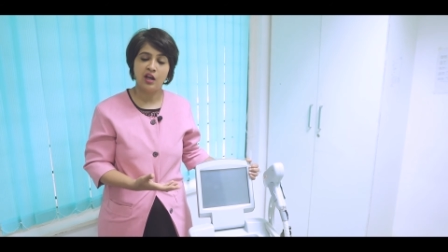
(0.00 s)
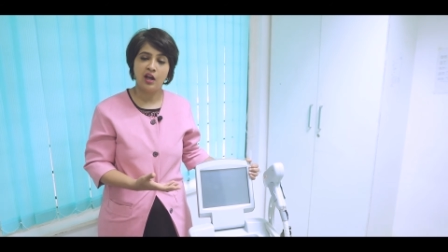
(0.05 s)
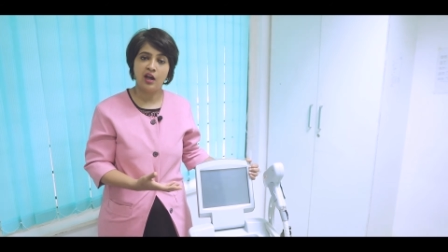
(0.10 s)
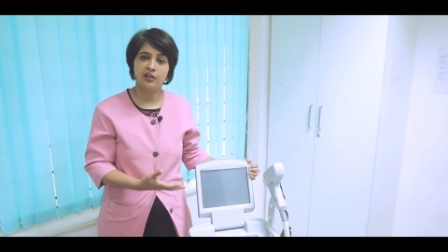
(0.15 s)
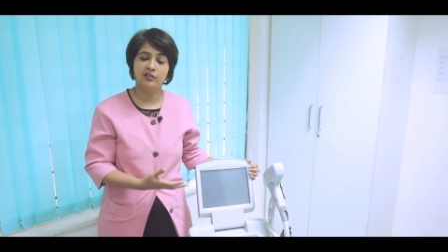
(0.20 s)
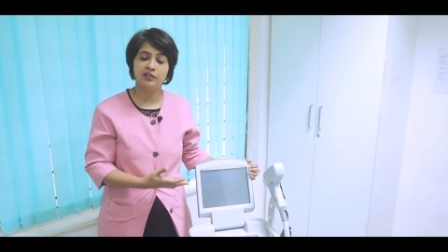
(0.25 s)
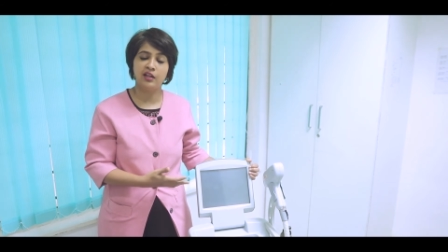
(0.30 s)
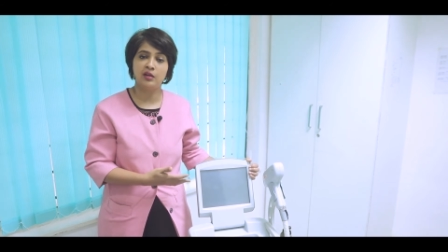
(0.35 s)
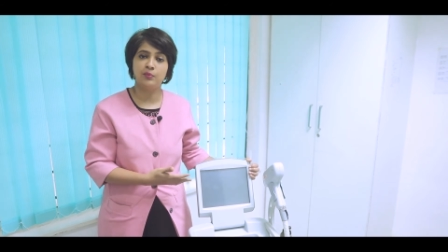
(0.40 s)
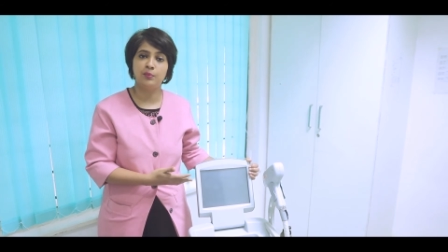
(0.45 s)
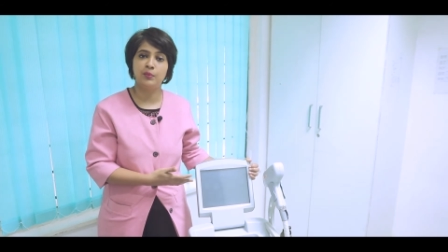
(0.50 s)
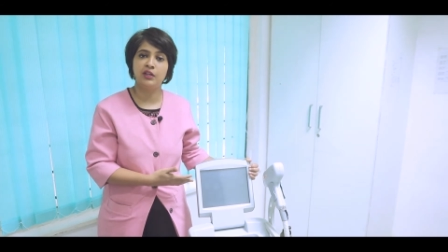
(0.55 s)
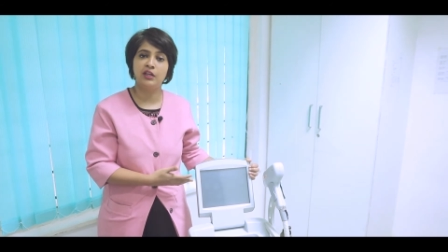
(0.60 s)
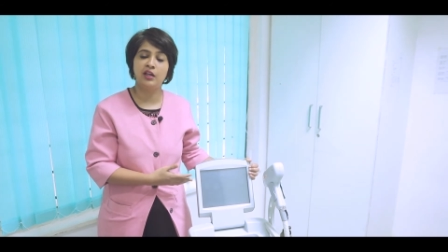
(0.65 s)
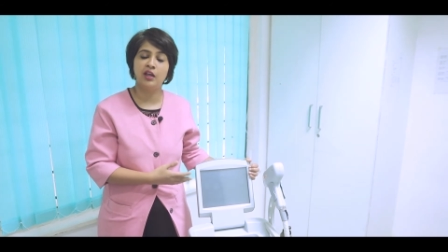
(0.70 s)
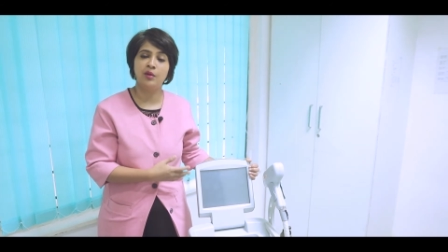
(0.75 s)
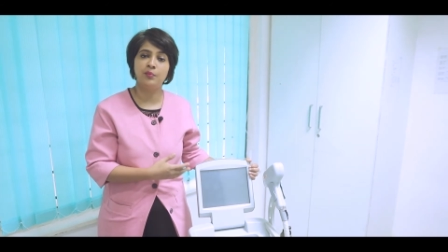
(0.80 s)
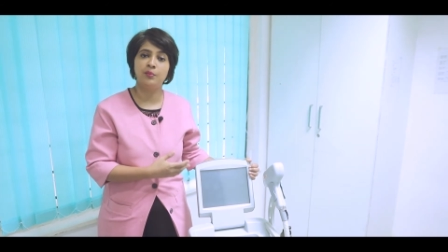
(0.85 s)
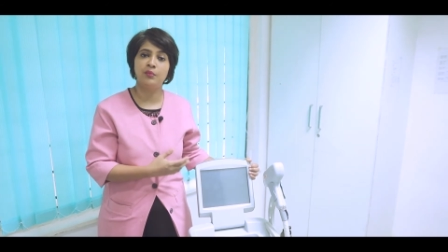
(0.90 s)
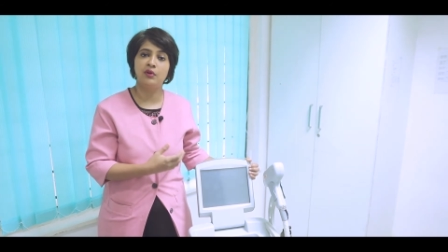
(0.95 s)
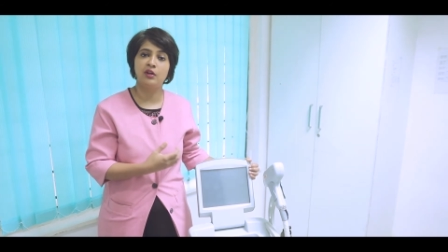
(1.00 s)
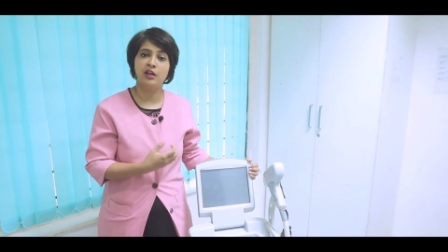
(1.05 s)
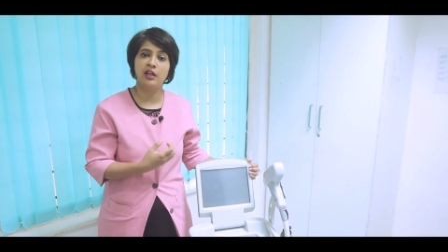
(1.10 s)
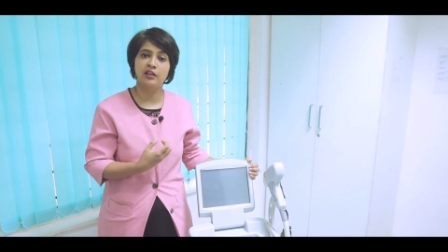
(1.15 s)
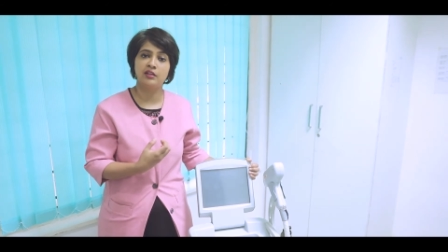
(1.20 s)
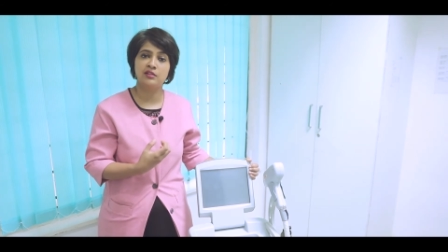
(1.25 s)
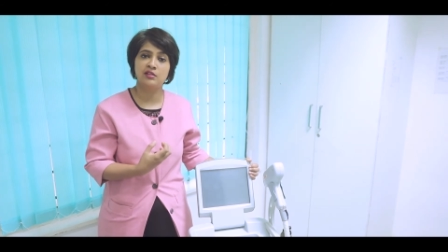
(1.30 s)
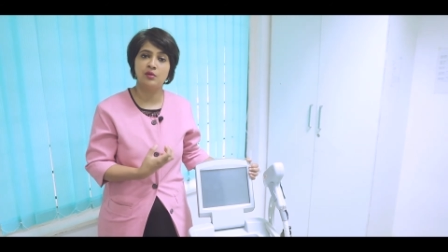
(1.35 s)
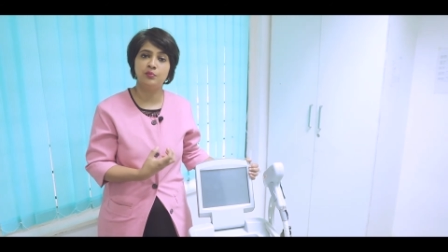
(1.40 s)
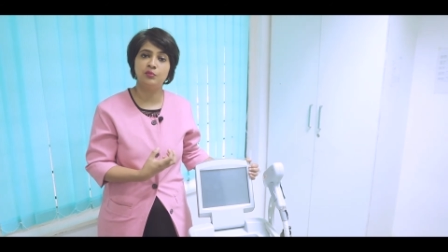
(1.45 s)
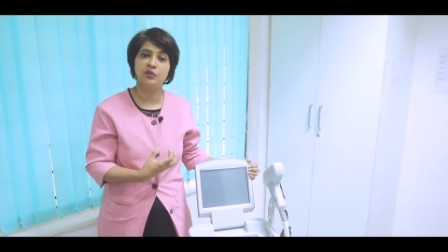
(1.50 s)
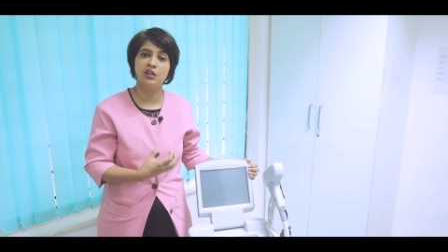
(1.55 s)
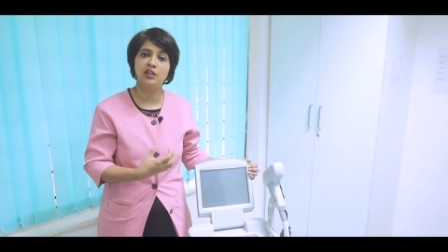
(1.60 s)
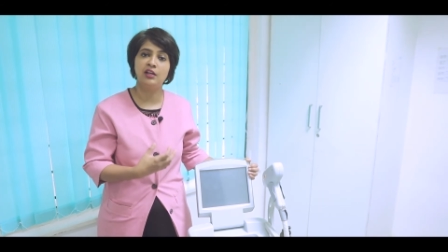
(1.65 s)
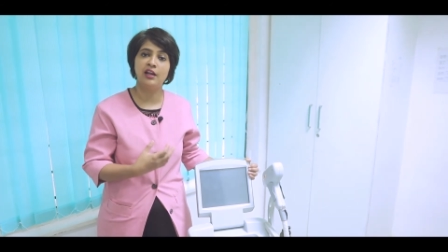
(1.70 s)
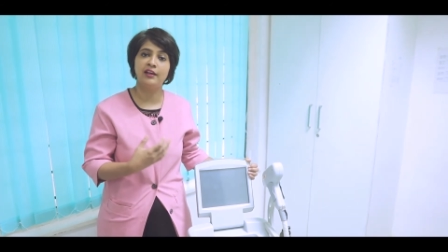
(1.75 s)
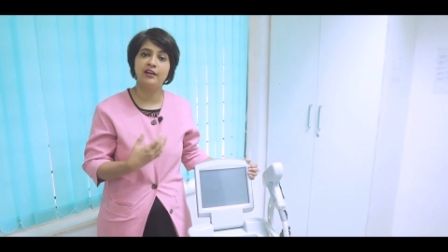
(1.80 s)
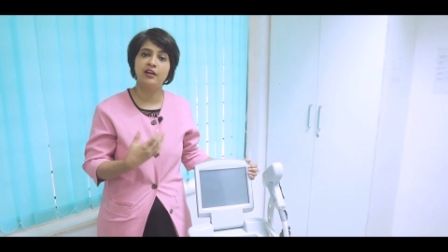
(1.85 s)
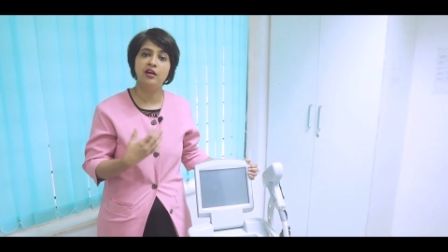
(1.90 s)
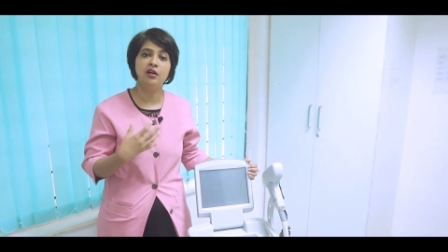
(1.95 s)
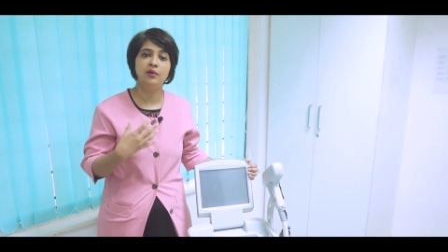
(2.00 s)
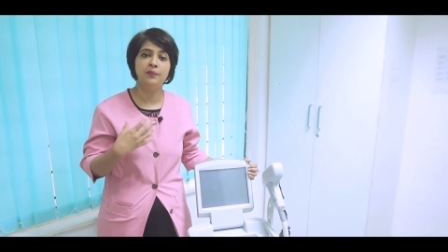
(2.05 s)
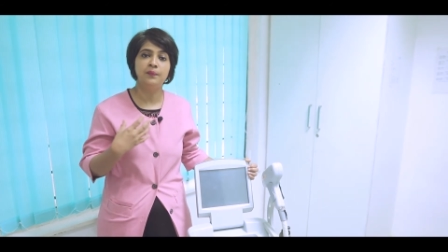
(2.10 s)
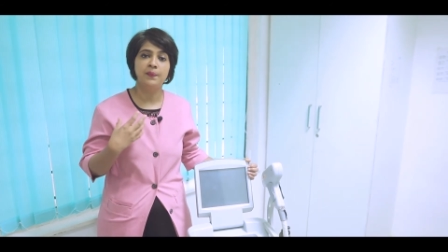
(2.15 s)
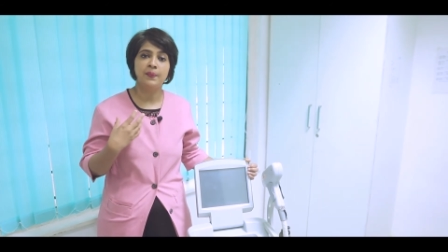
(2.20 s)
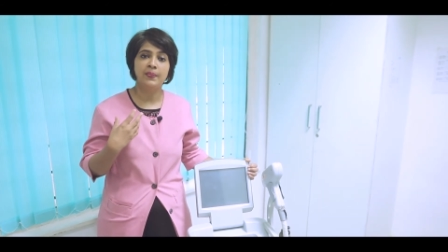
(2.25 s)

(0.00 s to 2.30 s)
and that became like something like a